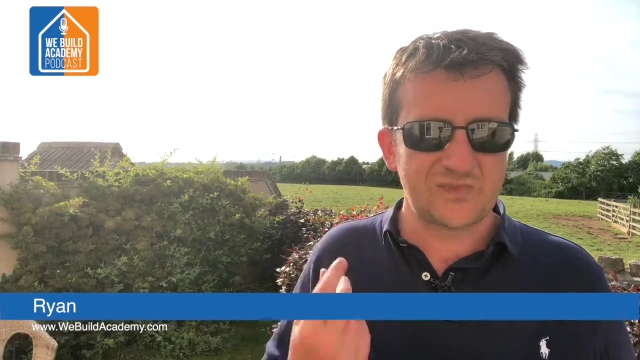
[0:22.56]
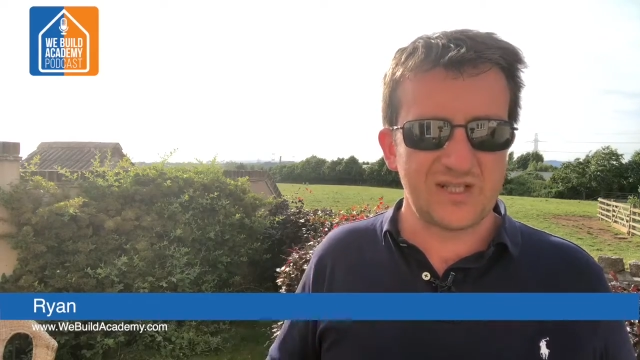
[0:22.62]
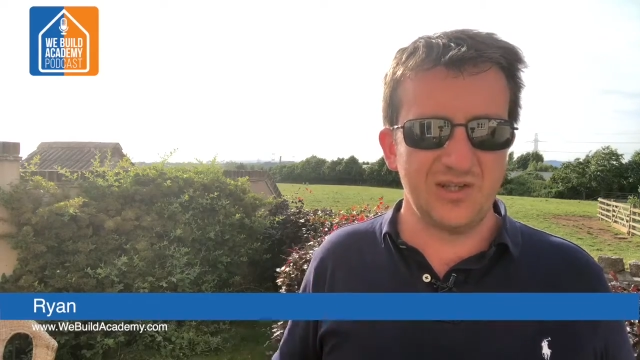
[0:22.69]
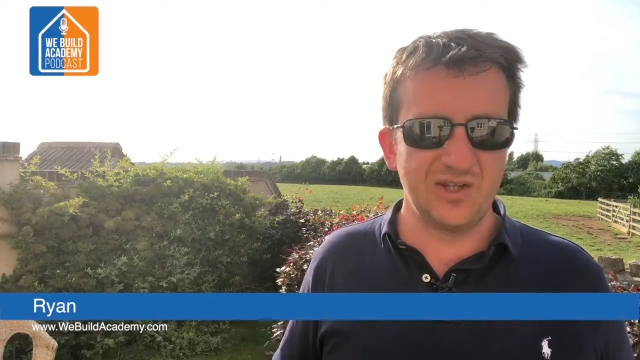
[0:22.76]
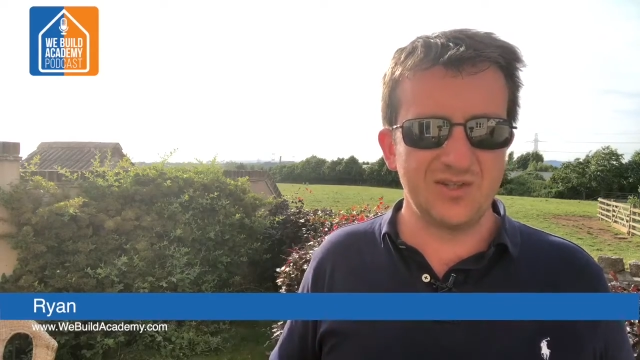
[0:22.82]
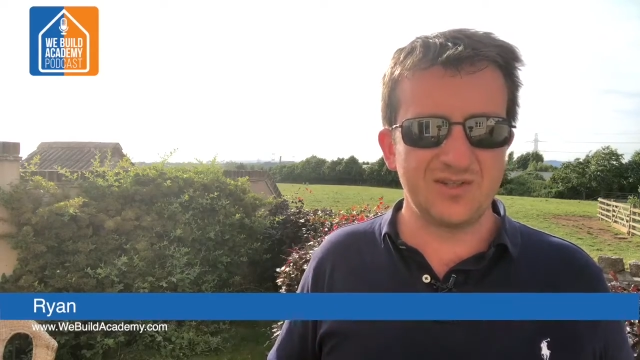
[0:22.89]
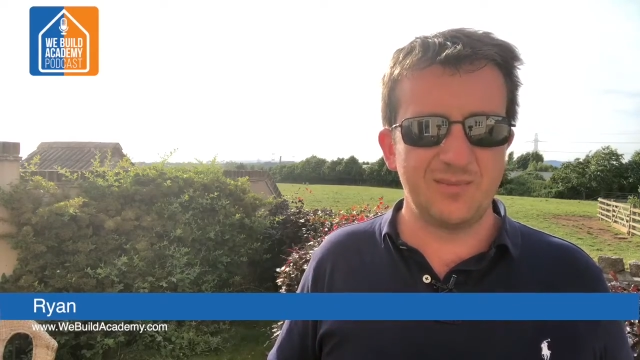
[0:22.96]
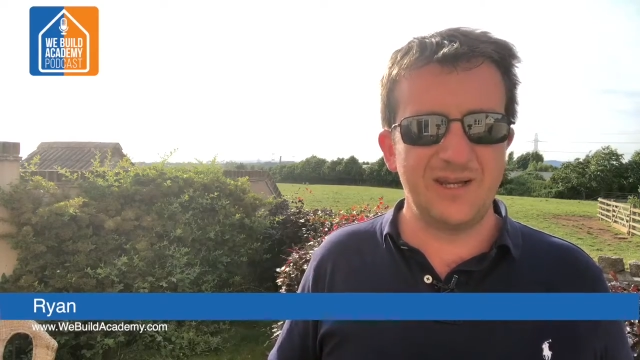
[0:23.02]

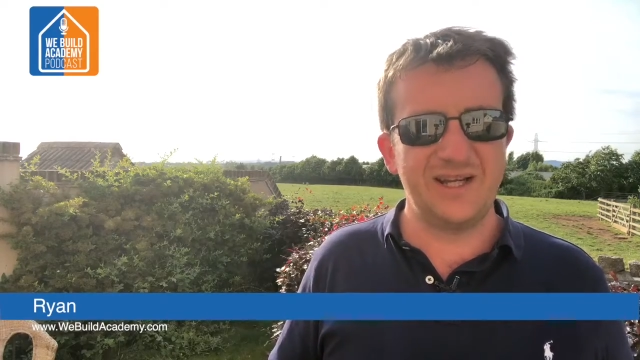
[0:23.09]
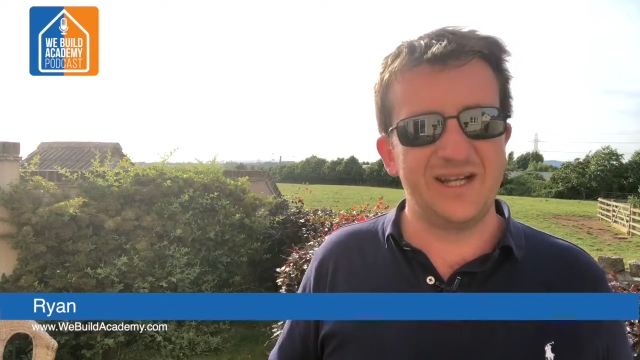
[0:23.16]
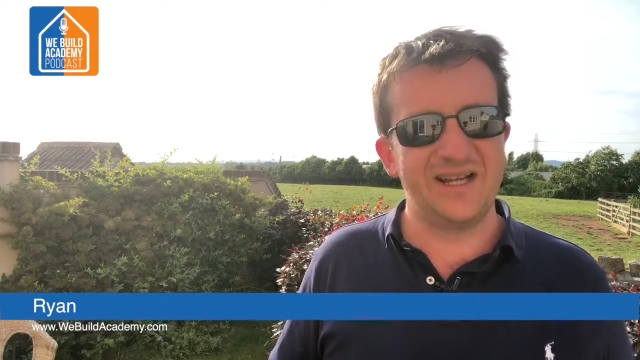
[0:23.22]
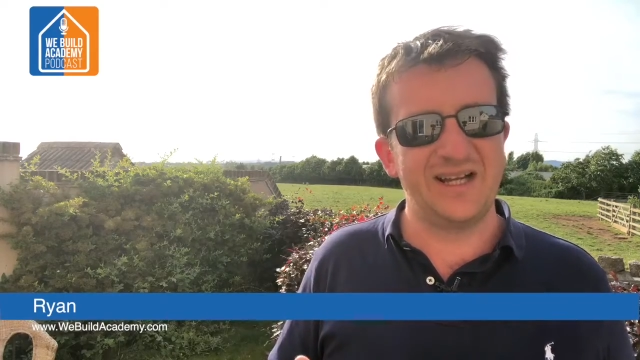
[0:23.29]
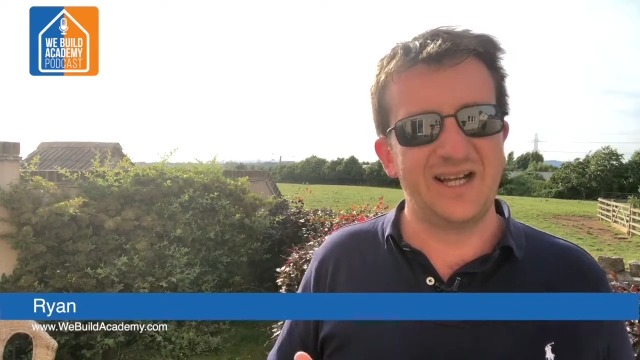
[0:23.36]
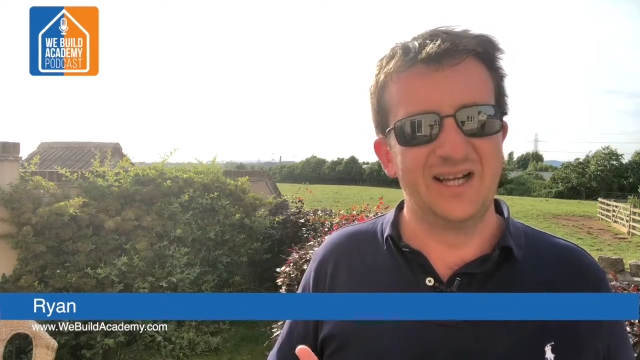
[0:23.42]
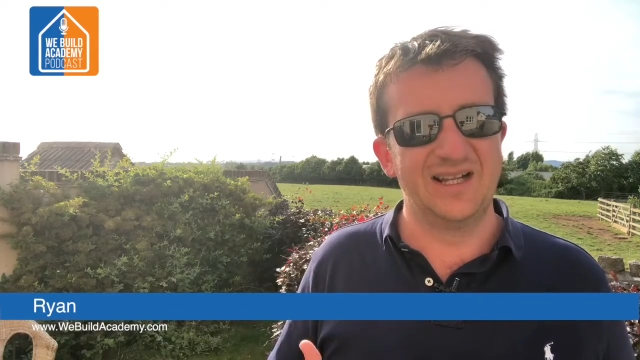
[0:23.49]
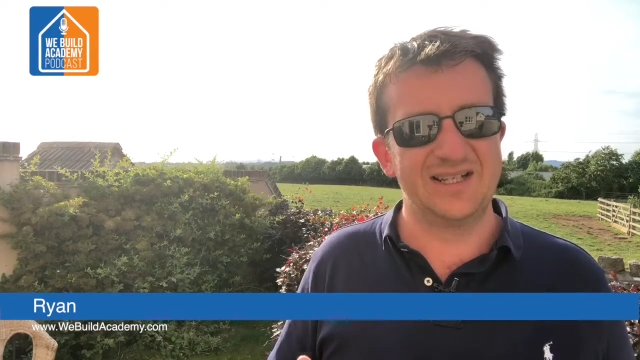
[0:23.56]

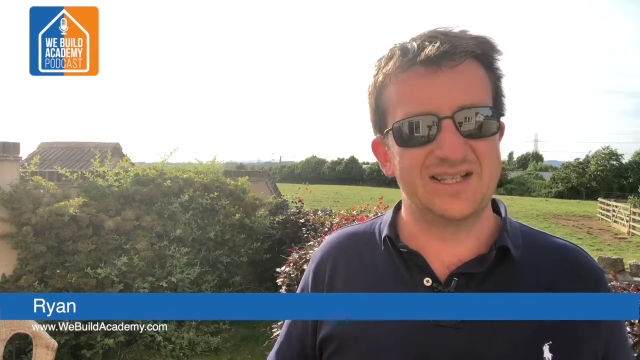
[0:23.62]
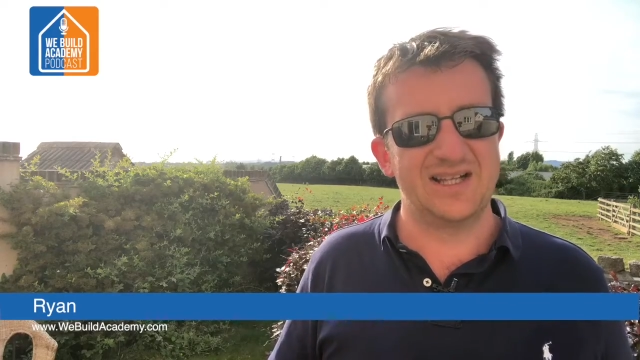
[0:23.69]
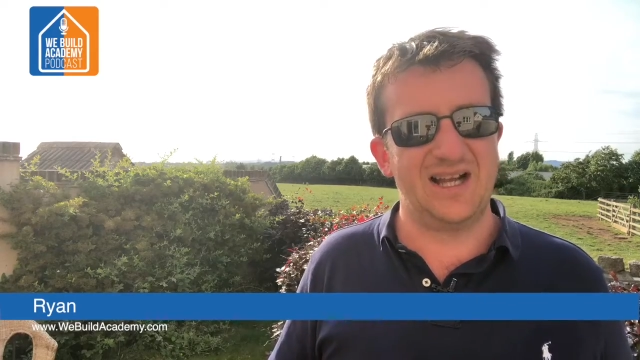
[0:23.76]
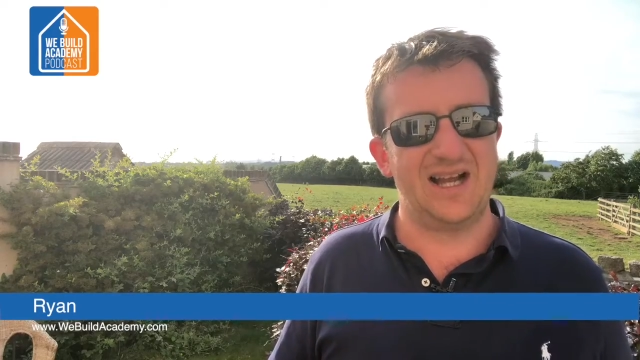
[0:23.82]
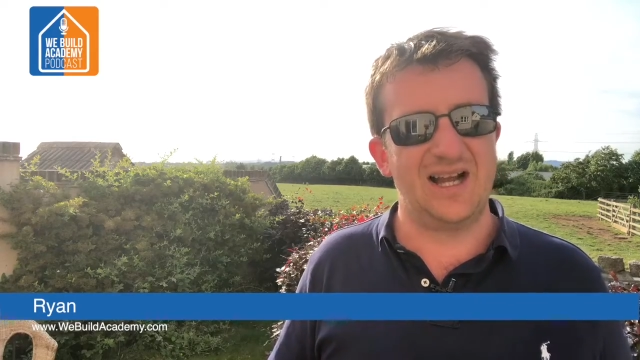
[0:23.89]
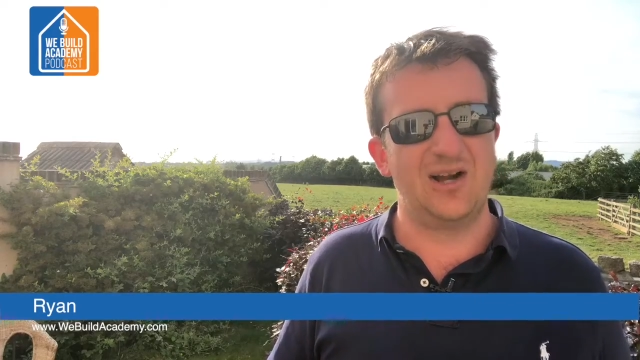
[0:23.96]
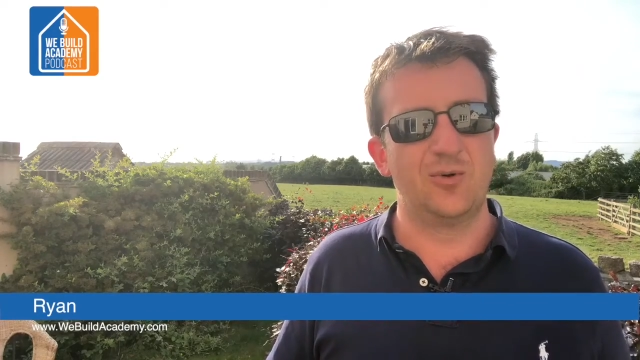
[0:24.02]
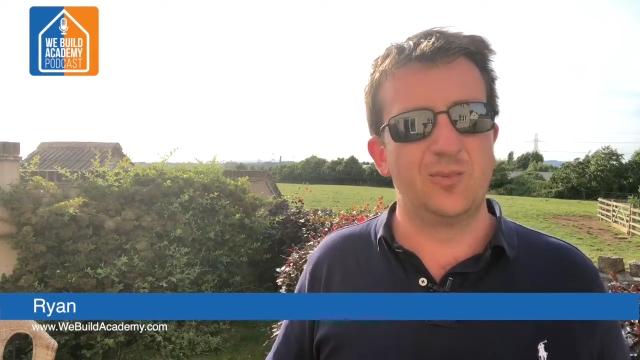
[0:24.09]
that's
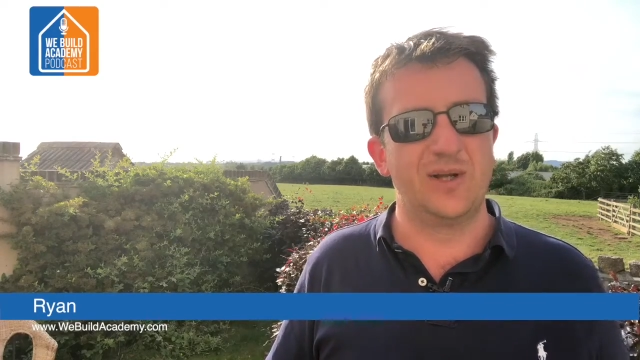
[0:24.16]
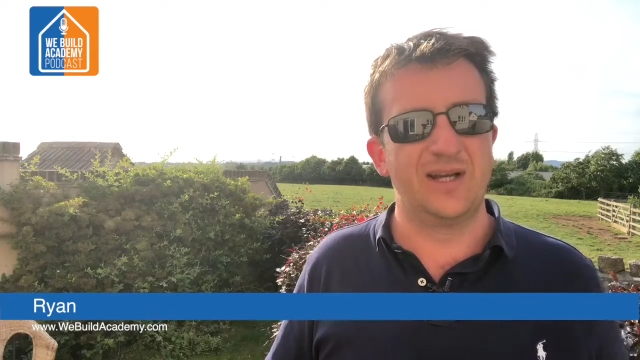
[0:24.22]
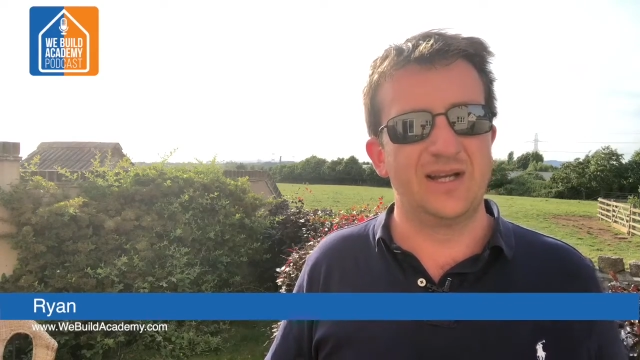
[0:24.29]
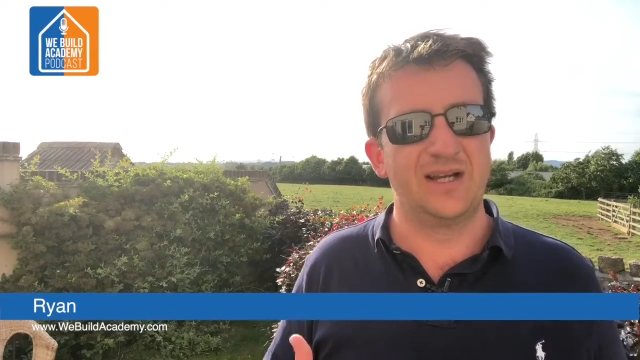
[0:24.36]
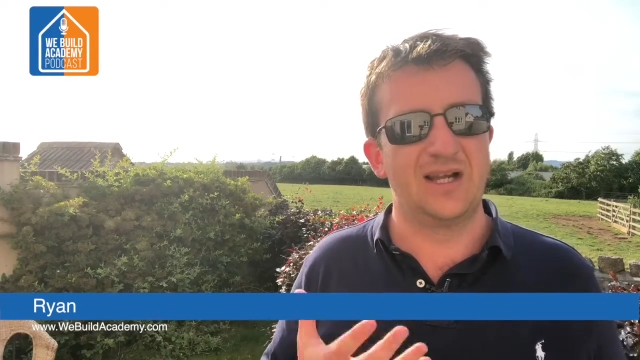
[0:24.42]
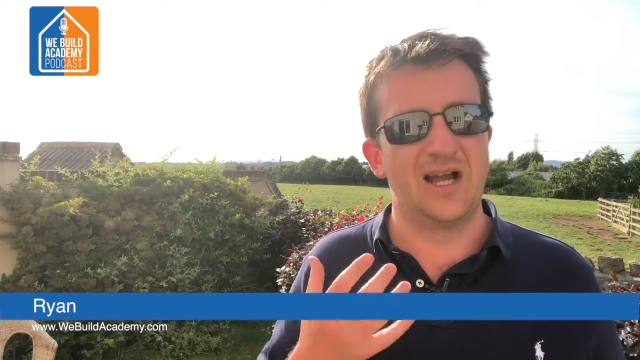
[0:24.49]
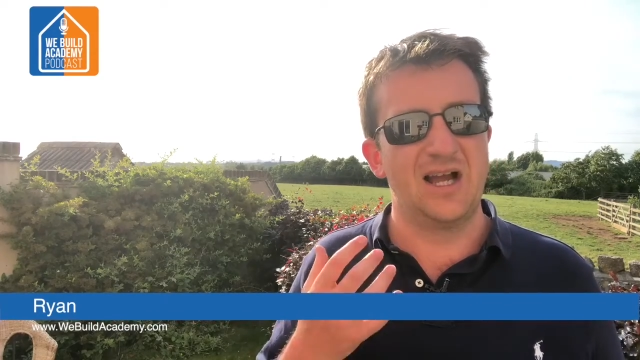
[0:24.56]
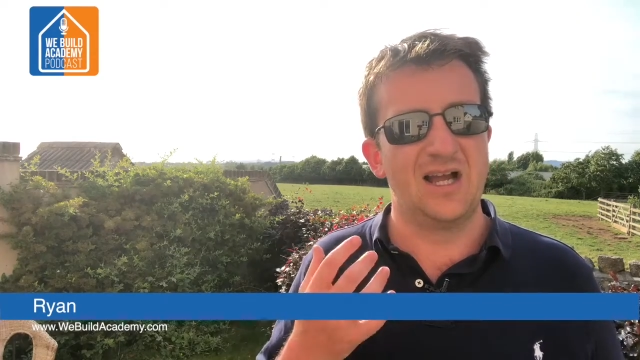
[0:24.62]

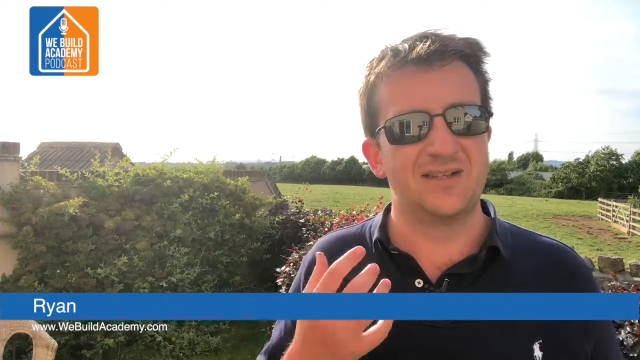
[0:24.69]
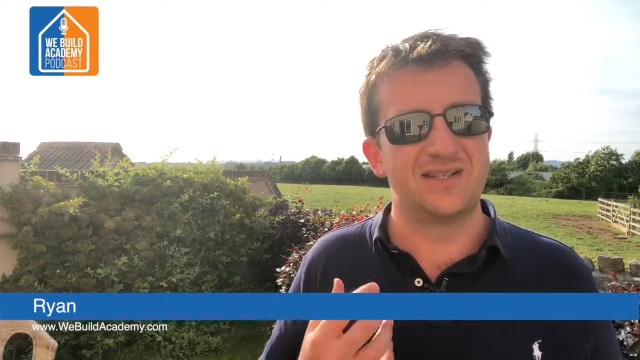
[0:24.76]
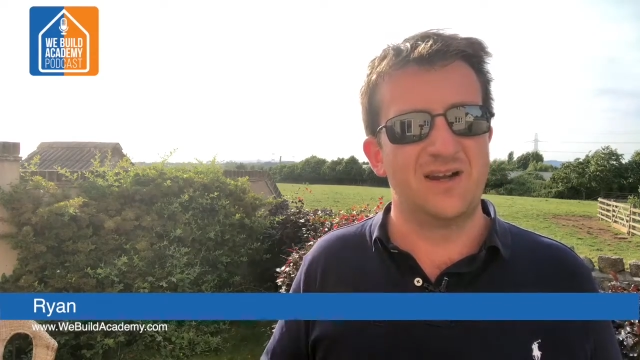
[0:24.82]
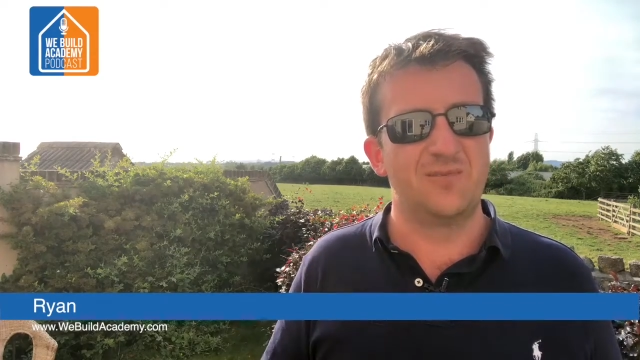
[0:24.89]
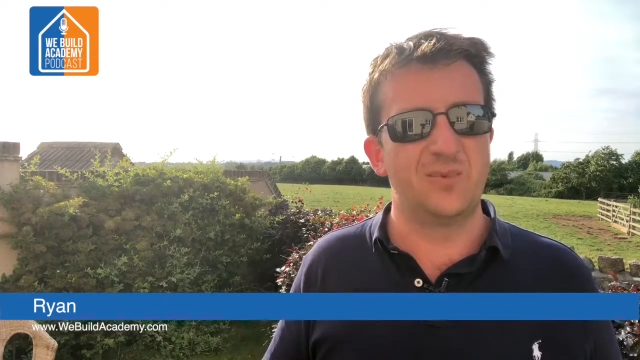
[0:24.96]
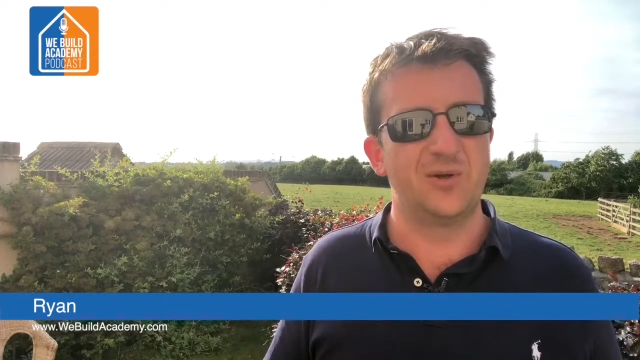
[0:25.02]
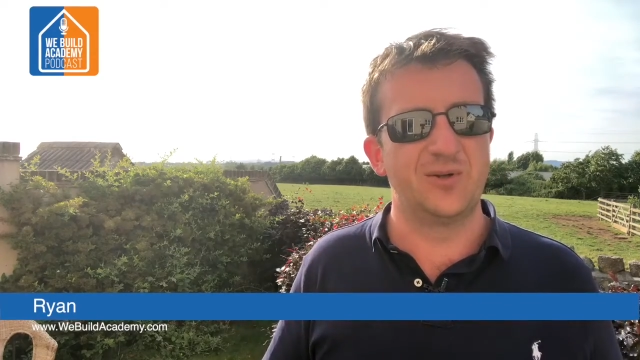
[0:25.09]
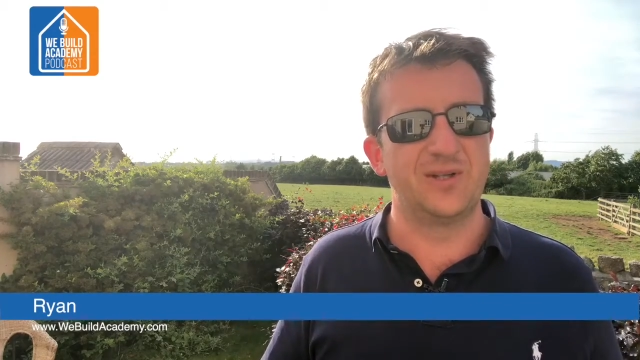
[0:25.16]
helping
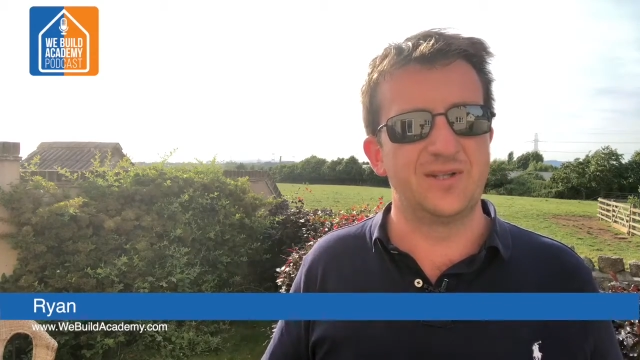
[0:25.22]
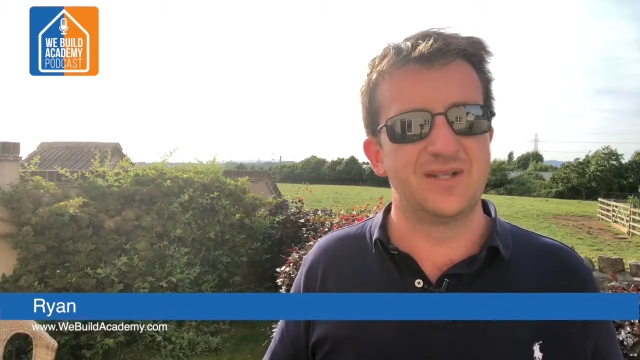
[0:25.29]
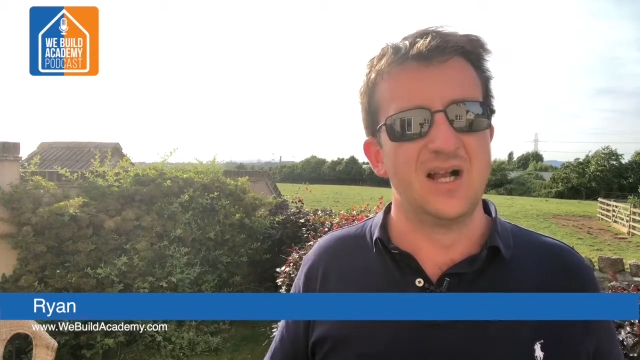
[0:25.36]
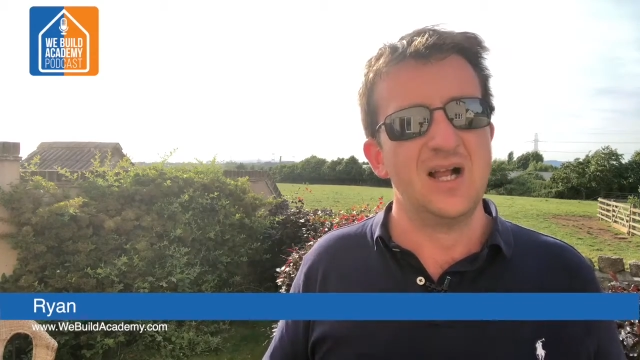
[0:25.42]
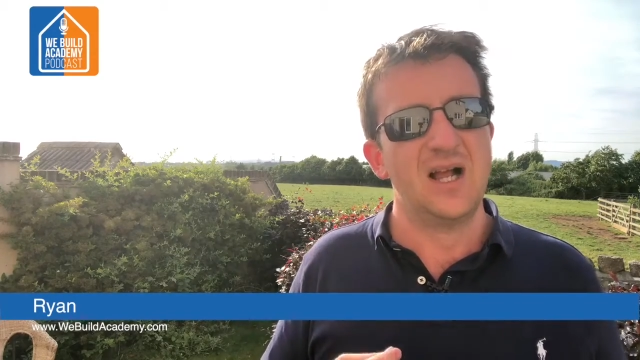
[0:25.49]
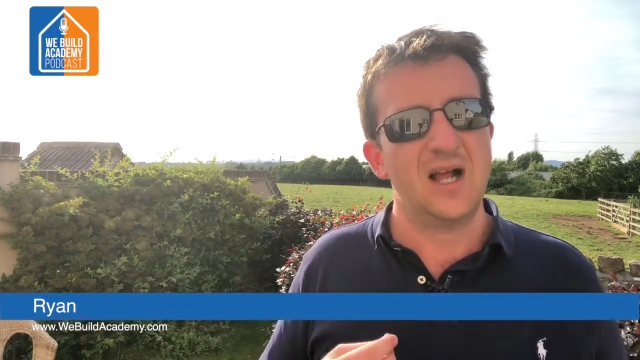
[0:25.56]
self-builders